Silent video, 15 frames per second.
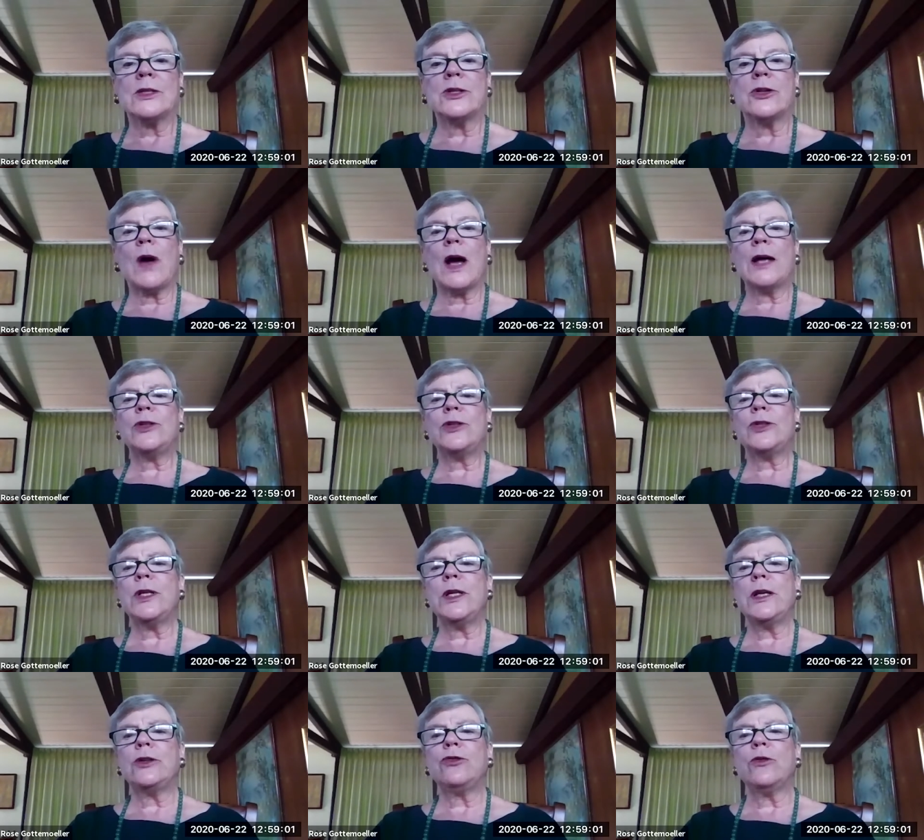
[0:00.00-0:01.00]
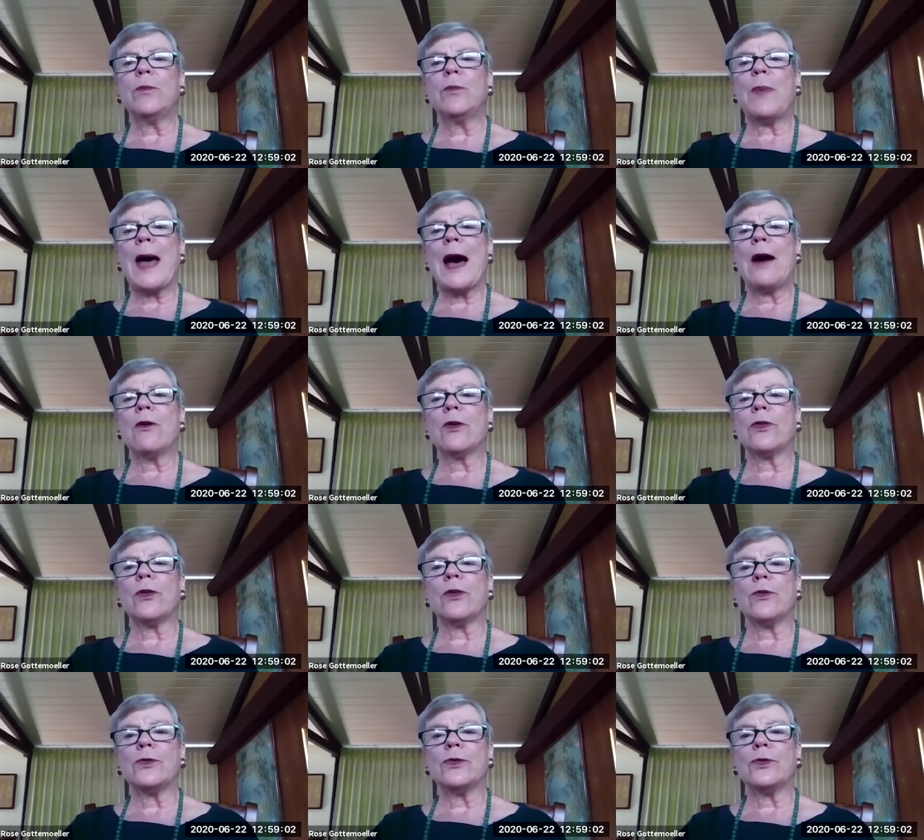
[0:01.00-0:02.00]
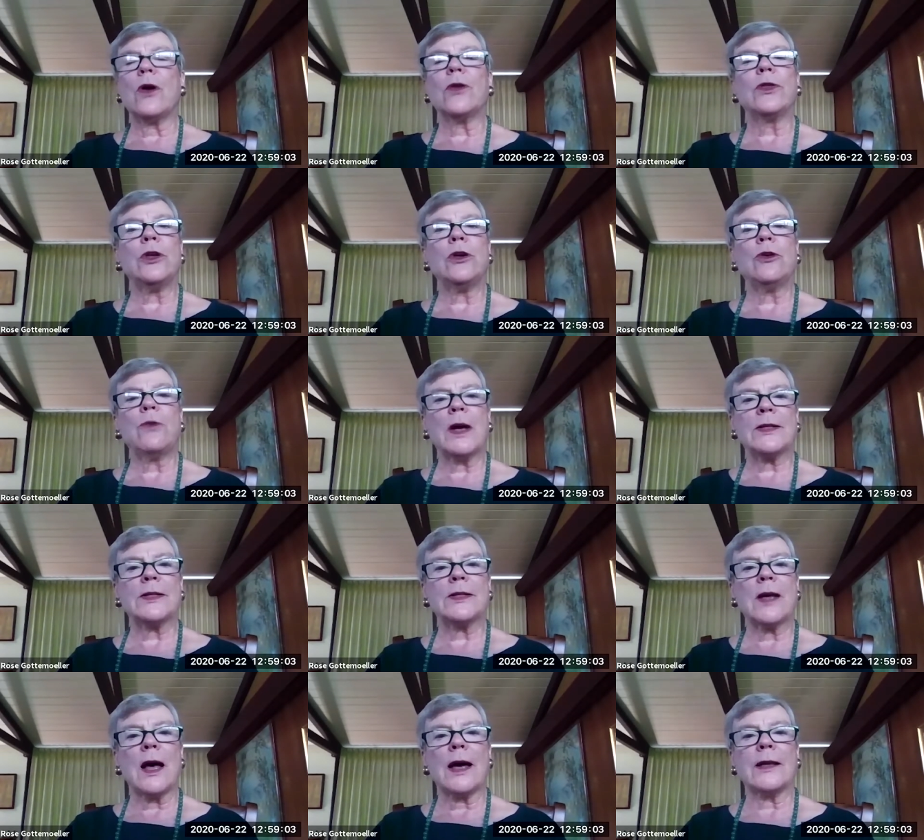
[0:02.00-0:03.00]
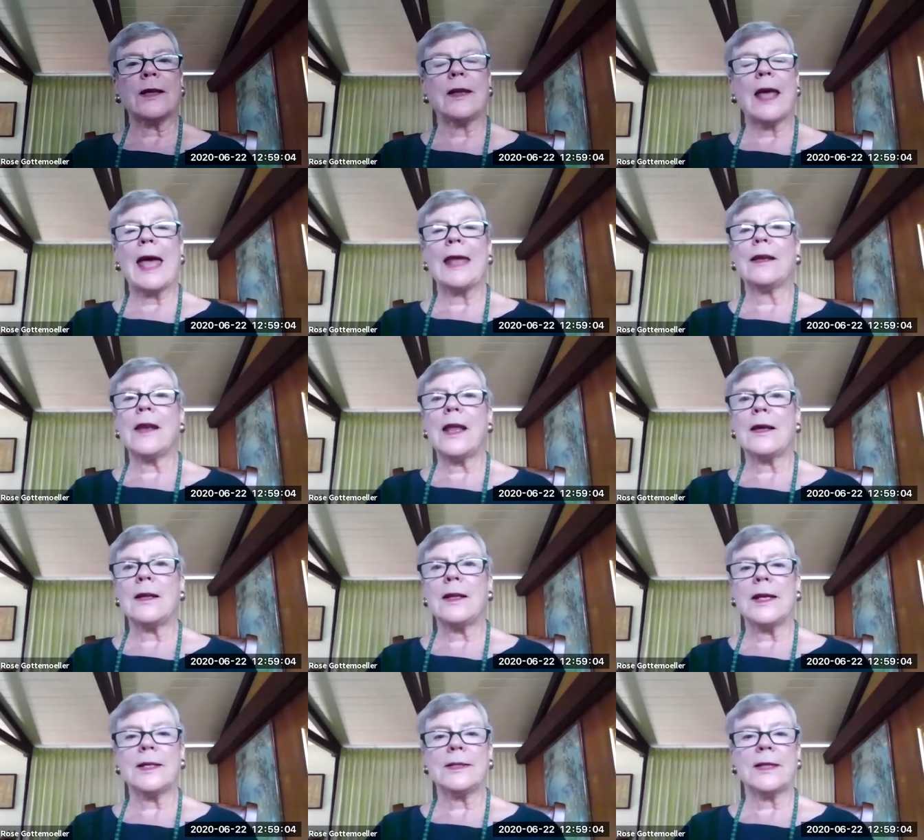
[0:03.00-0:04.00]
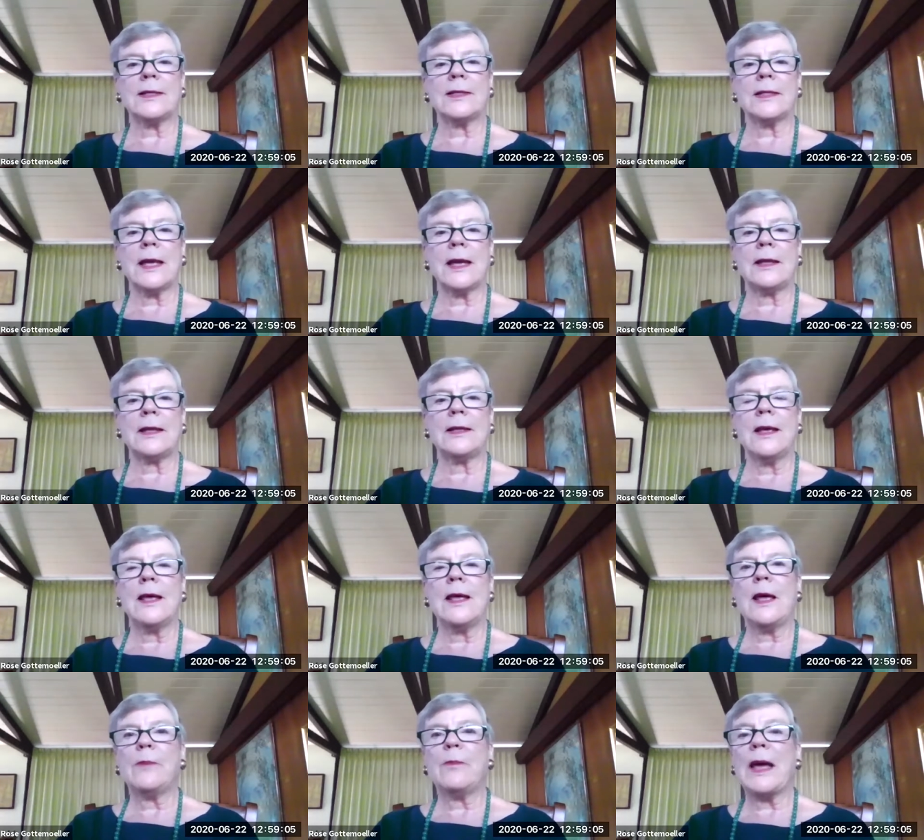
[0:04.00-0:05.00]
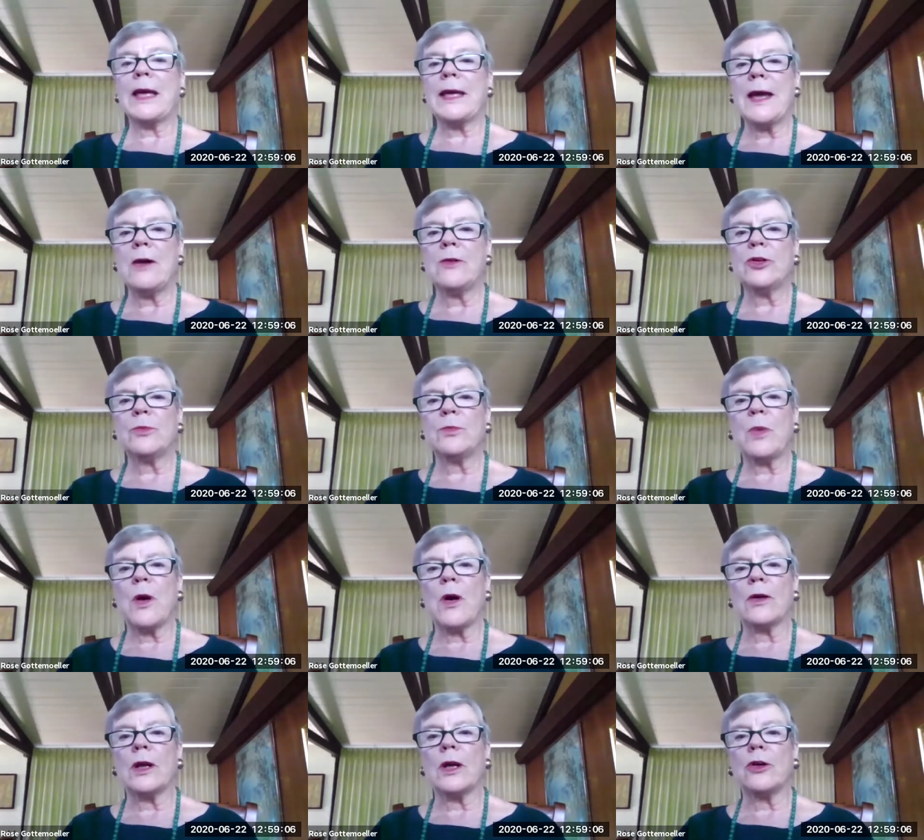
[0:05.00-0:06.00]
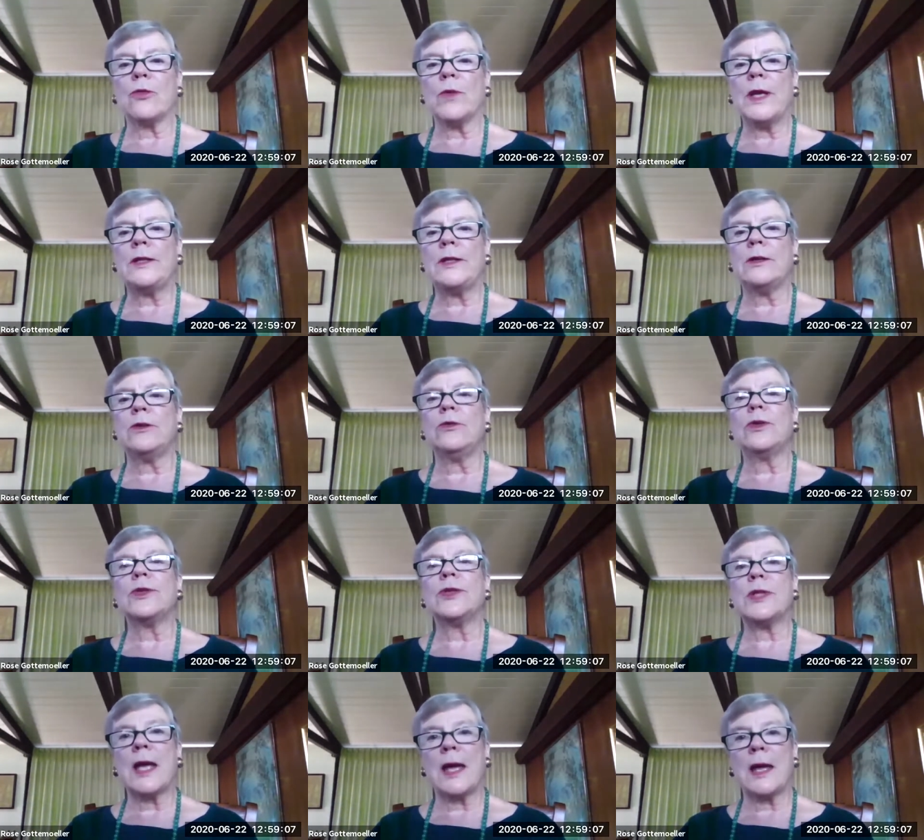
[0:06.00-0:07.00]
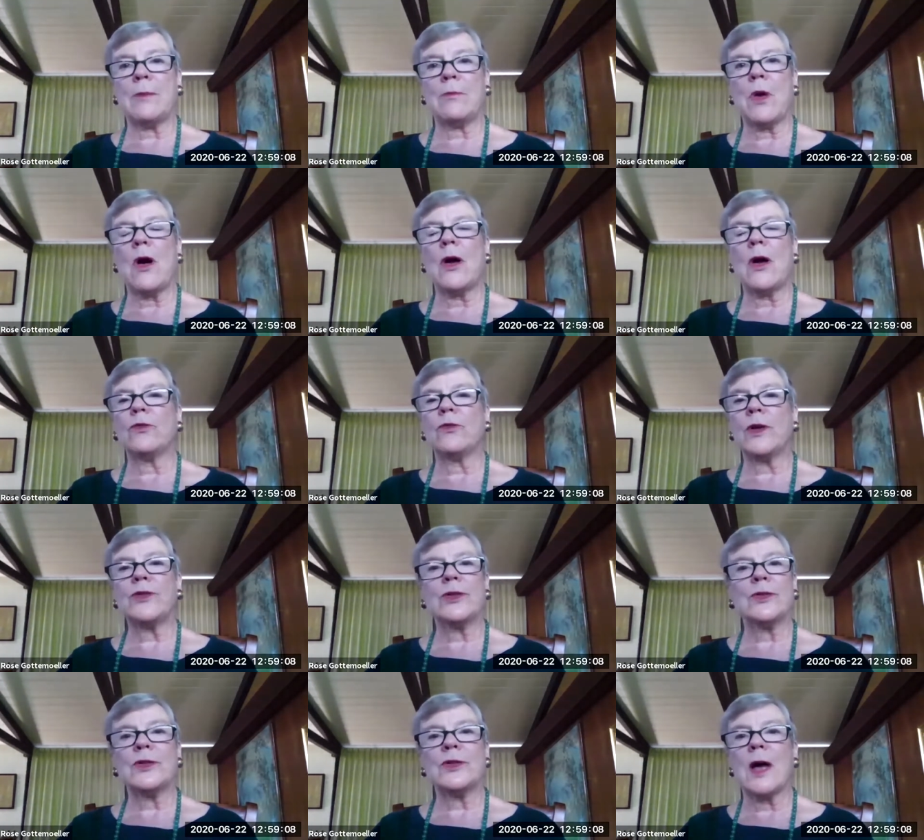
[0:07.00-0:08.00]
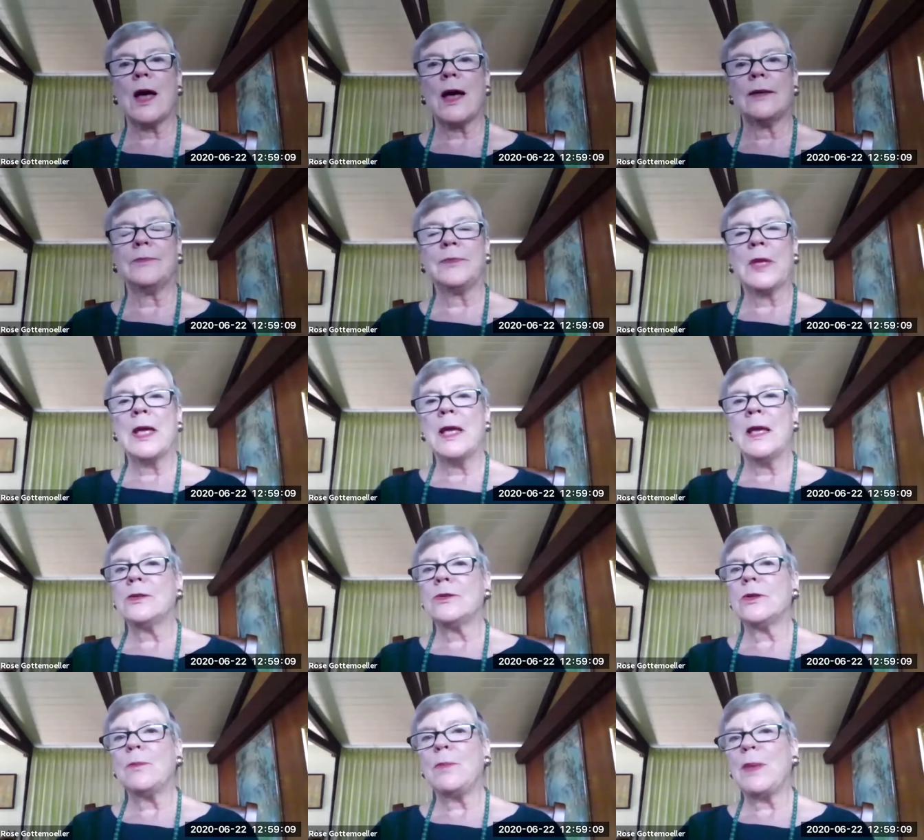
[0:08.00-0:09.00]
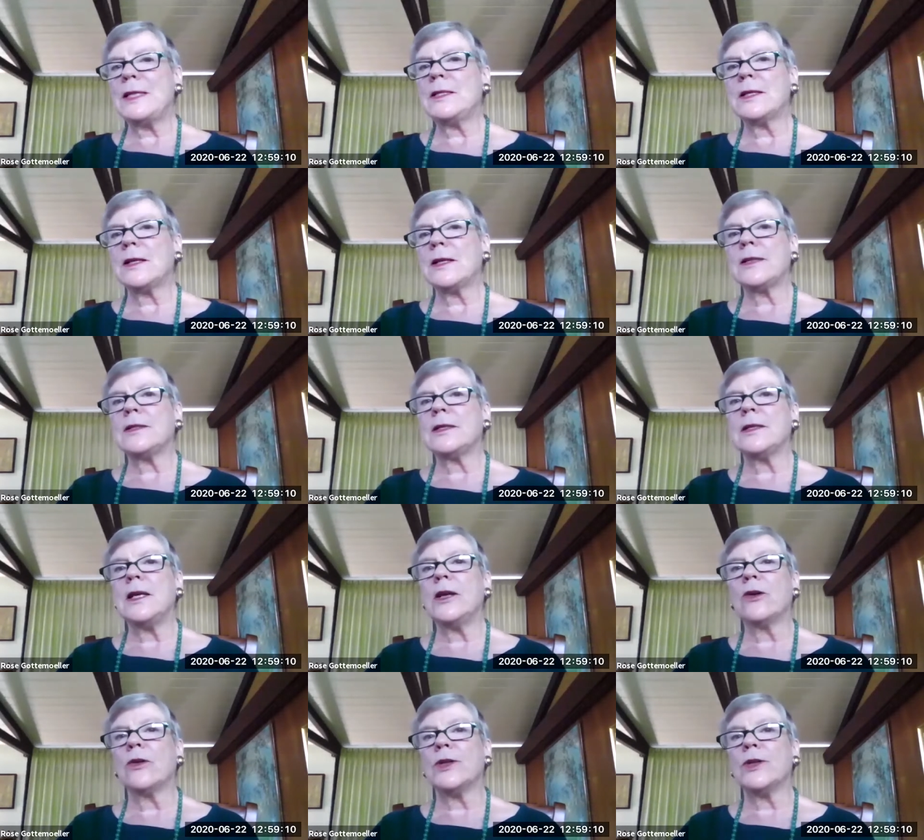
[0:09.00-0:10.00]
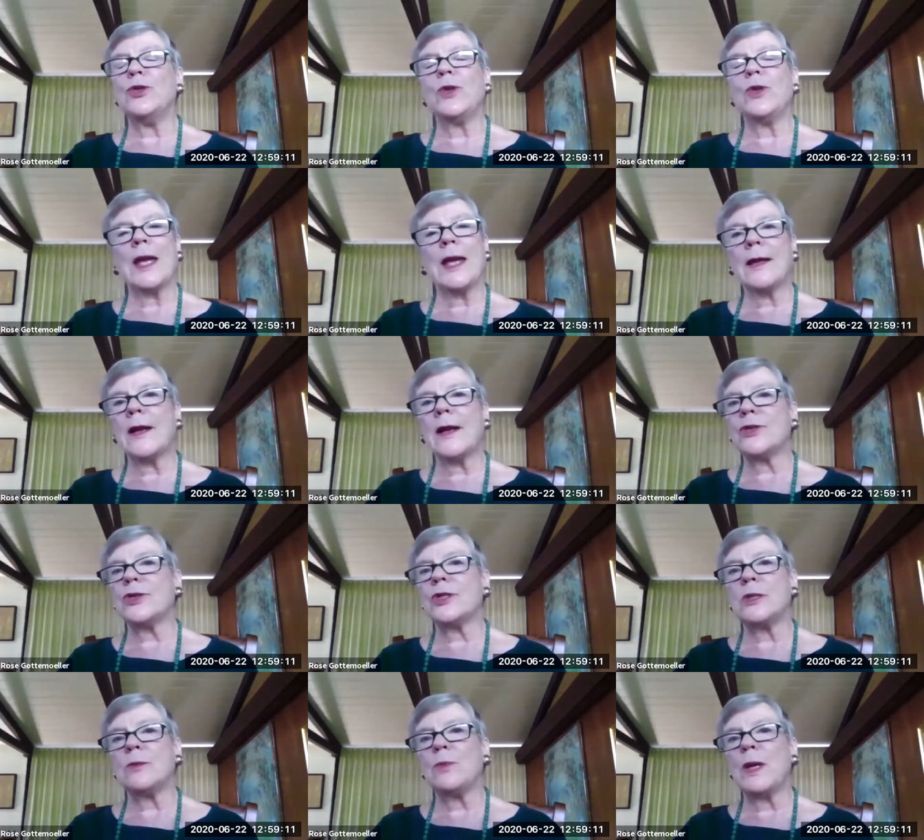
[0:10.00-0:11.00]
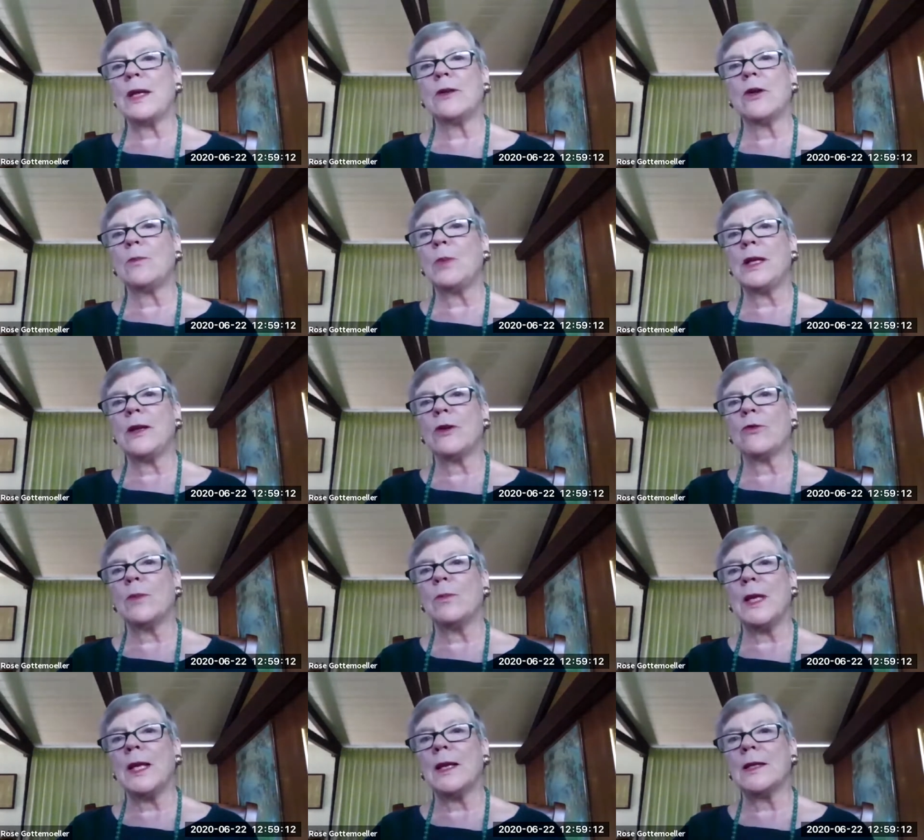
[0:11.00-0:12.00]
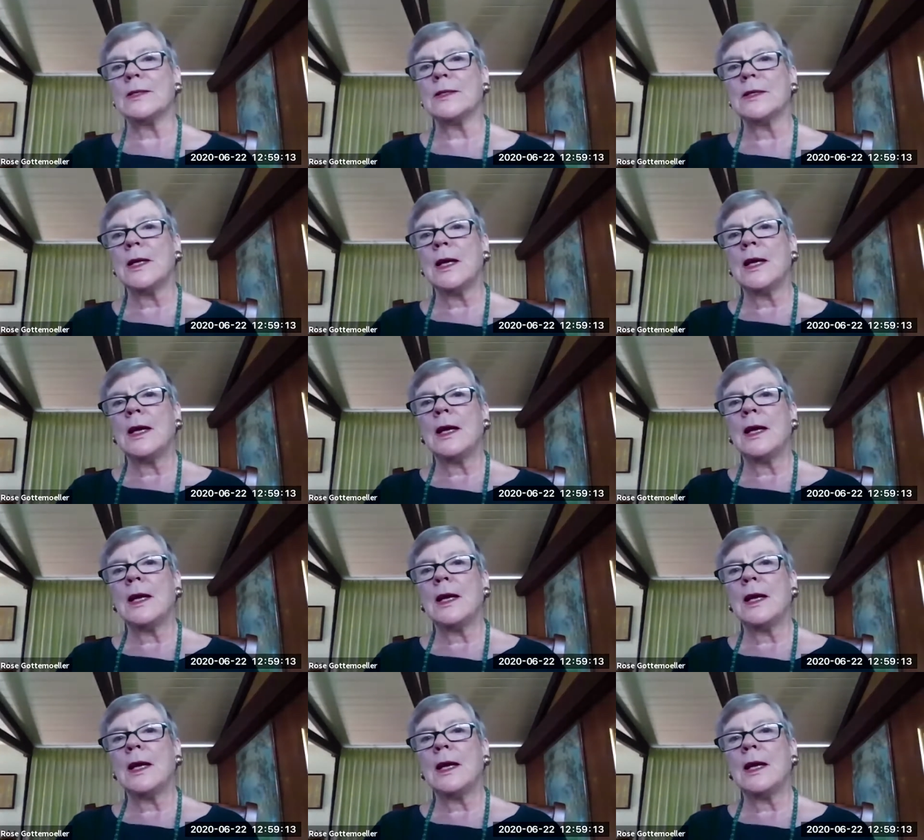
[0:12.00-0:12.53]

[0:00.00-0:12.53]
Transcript: So I just needed to empower those on the US side. And luckily, as I said, my counterpart agreed to do the same on the Russian side. So the basic lesson here is you cannot just depend on plenary meetings.